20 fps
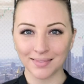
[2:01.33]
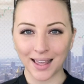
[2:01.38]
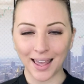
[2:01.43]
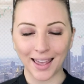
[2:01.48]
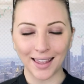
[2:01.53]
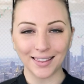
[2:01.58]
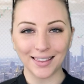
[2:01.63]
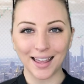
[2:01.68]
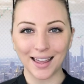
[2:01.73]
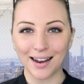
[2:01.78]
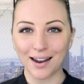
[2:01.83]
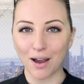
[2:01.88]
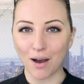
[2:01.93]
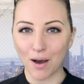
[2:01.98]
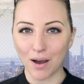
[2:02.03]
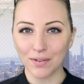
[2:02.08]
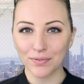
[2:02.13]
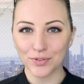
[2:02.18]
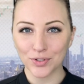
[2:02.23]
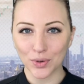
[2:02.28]
And that
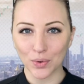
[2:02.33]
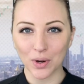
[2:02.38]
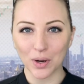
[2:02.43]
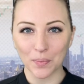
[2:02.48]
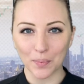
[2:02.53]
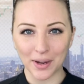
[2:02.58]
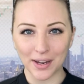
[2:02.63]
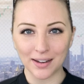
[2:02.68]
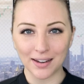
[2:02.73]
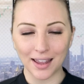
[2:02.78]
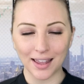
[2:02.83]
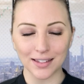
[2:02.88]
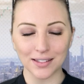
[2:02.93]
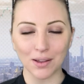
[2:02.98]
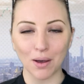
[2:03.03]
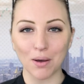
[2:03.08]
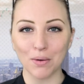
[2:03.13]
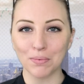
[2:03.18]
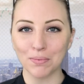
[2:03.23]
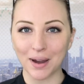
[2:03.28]
offshore wind has
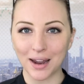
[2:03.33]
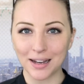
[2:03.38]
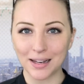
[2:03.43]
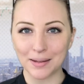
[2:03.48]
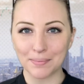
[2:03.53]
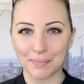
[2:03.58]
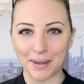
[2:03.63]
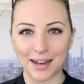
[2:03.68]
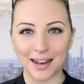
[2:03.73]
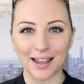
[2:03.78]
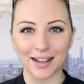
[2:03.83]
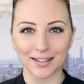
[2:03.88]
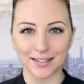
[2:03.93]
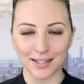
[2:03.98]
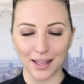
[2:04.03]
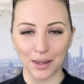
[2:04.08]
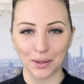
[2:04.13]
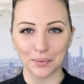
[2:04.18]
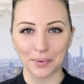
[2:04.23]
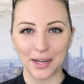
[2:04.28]
already been
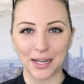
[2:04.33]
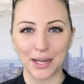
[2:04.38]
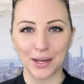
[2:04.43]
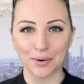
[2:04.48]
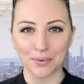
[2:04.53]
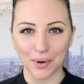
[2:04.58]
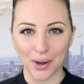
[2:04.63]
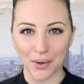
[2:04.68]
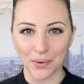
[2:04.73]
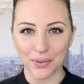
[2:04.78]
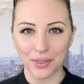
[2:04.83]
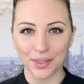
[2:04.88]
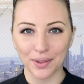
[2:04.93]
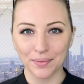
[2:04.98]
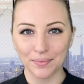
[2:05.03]
accelerating growth.